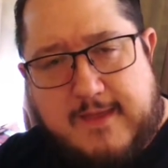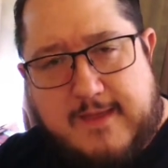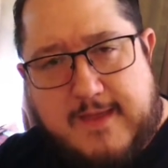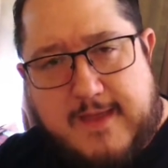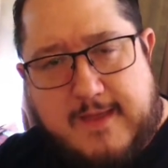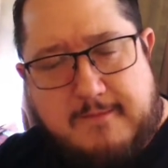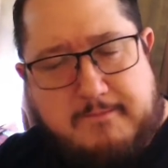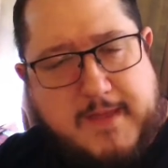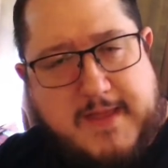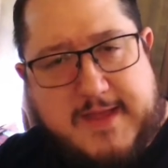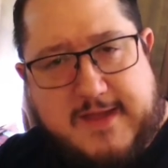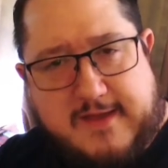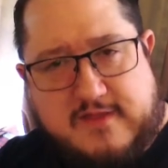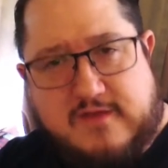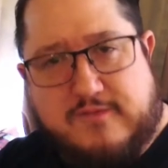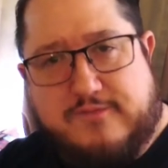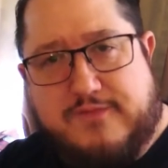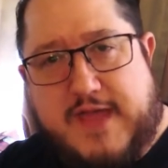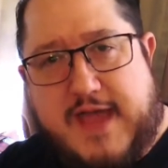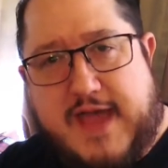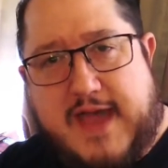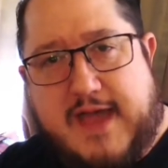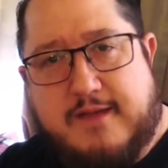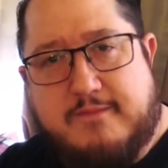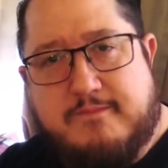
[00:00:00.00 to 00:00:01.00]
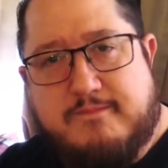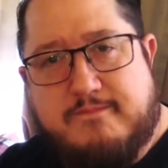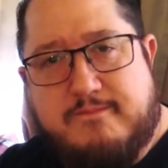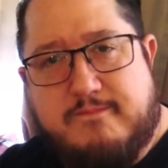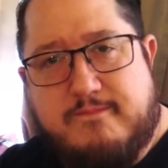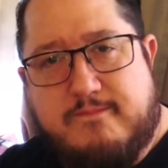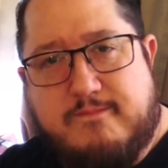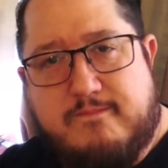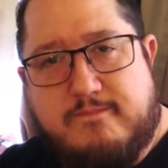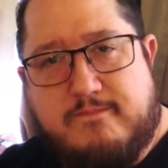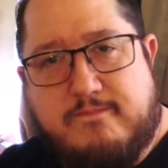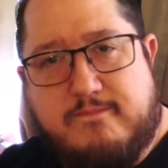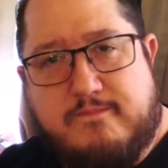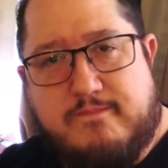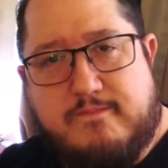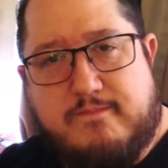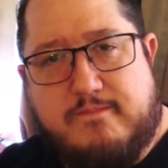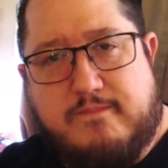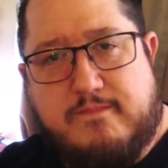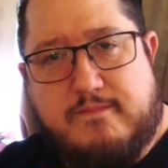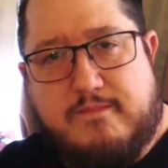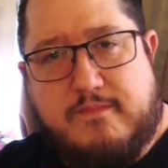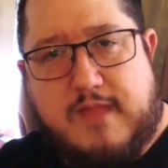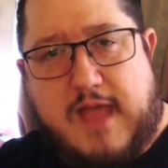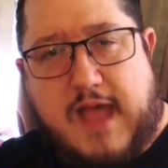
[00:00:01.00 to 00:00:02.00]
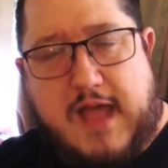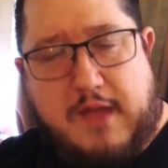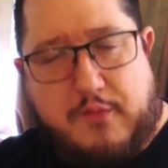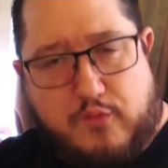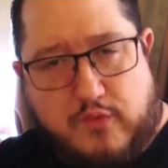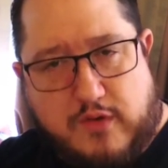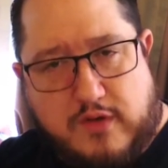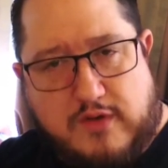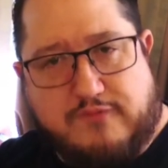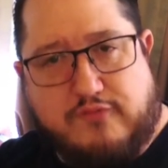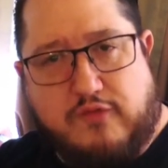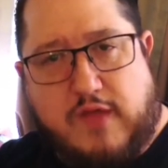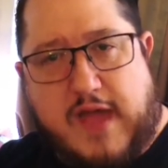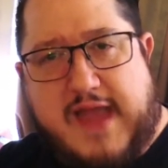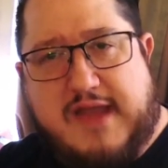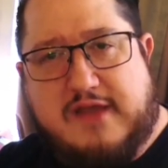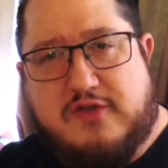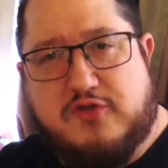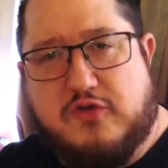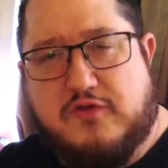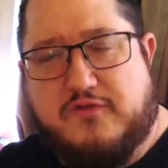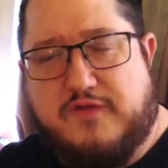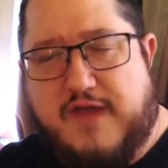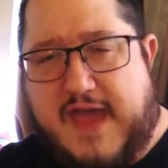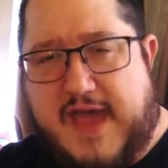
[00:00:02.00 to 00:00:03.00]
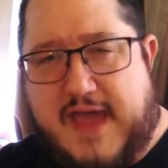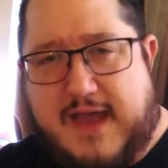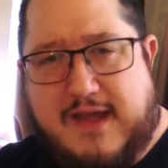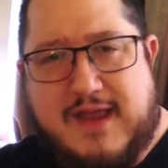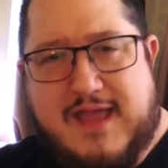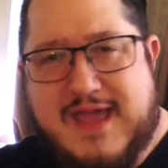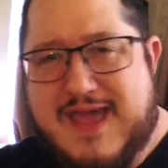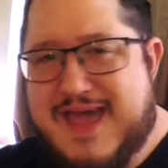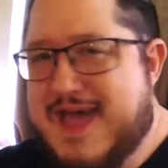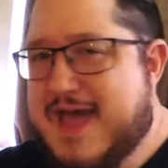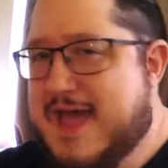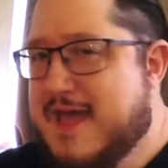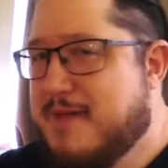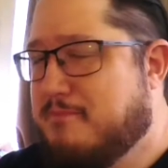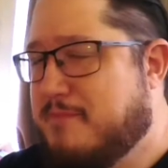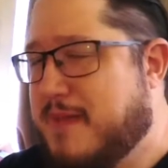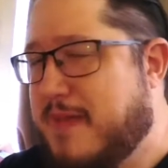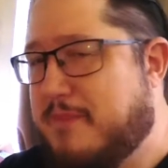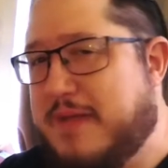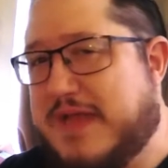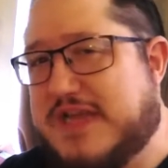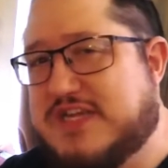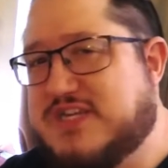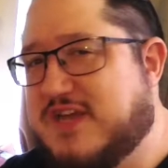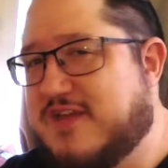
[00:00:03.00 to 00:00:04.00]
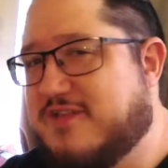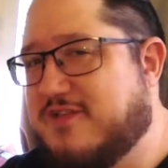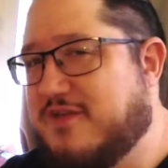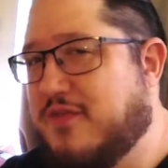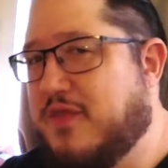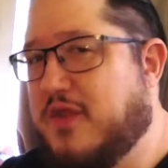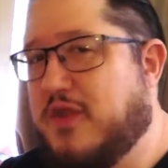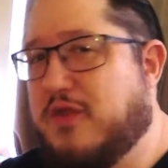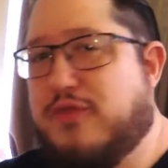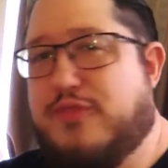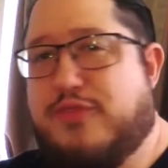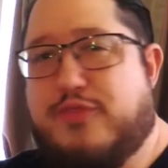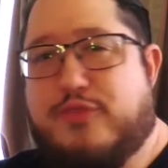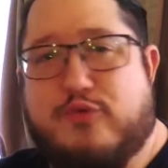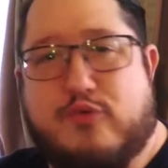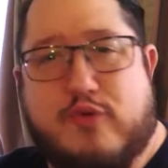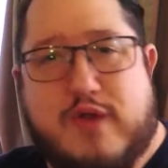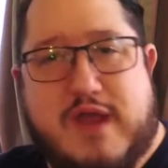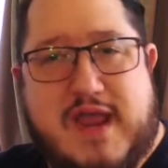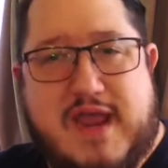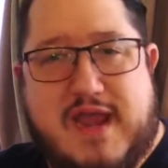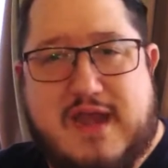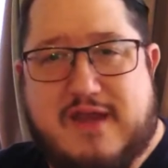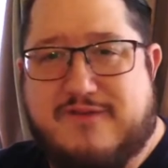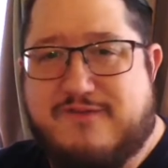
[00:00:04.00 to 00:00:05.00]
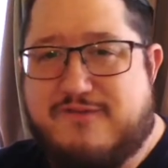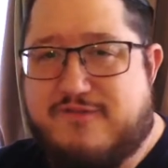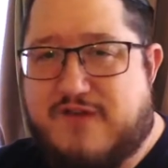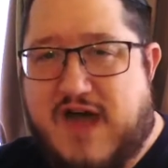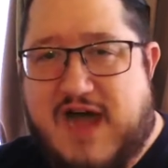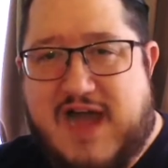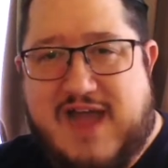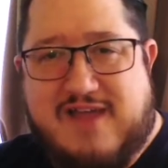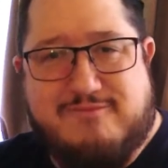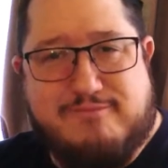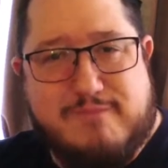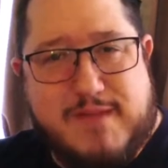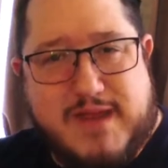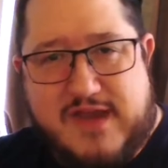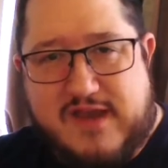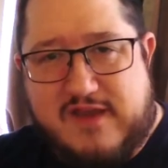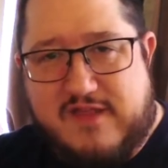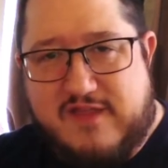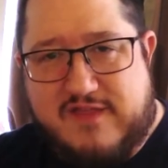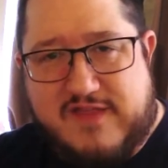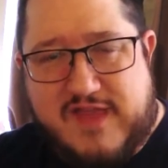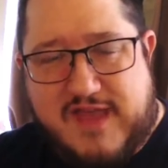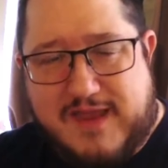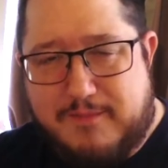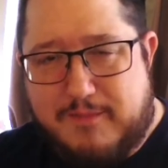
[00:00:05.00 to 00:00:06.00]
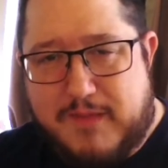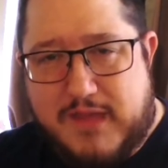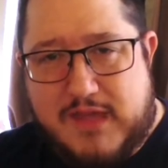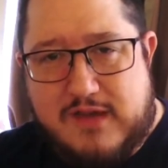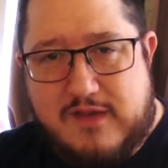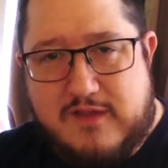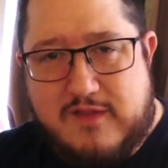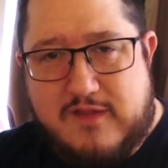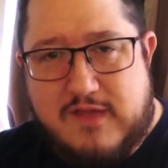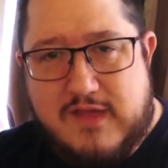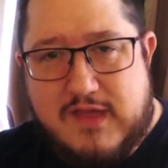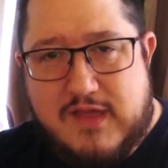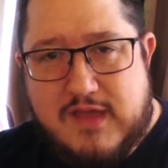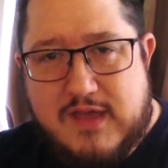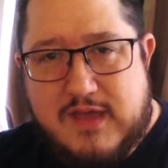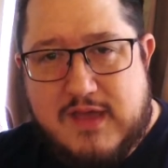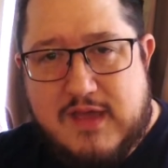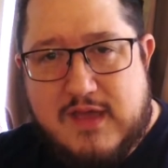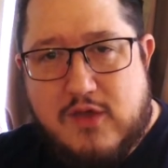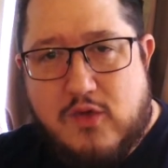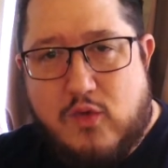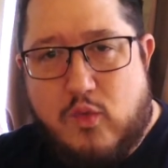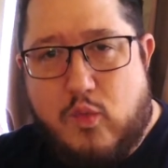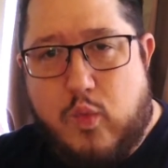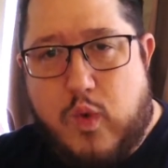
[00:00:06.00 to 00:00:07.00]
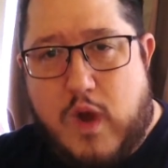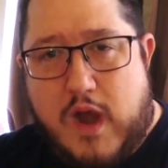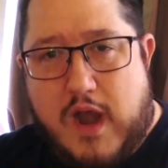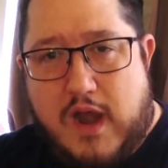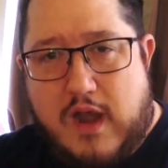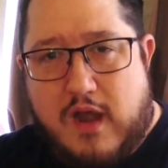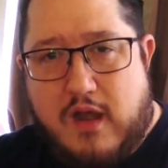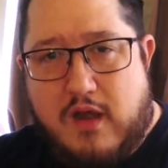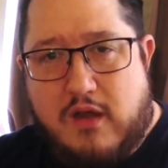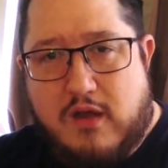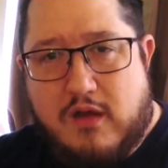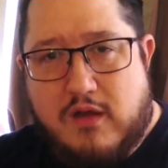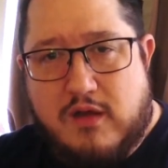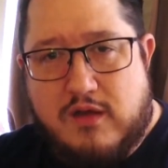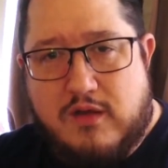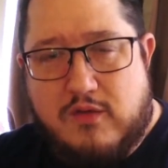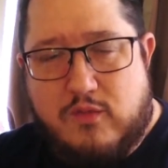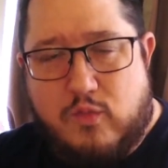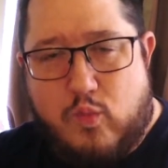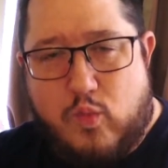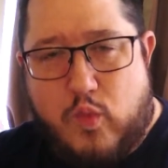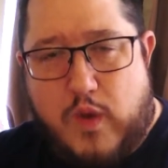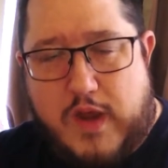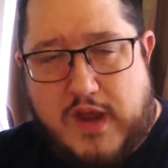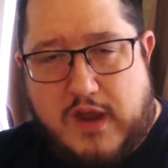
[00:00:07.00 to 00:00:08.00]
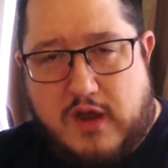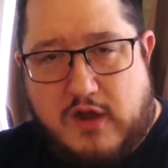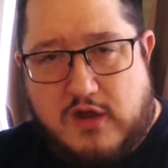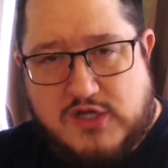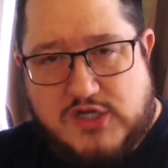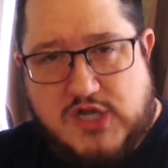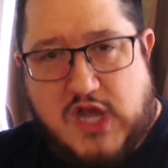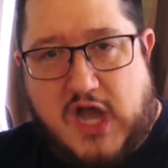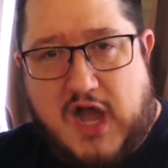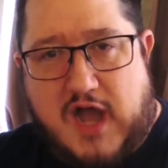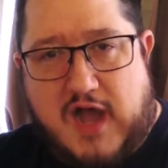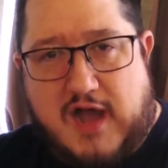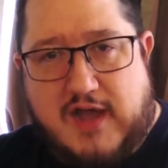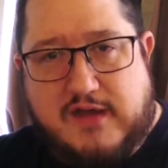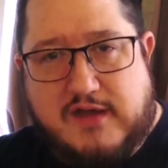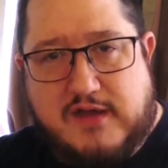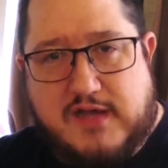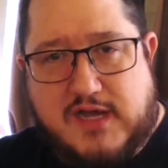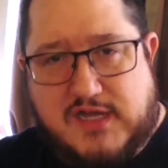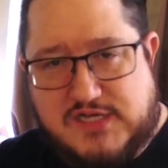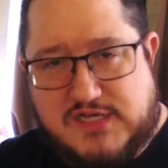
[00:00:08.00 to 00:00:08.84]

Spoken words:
And because of that, I would have liked to have had maybe just a little 3 to 5 minute segment where we are taught a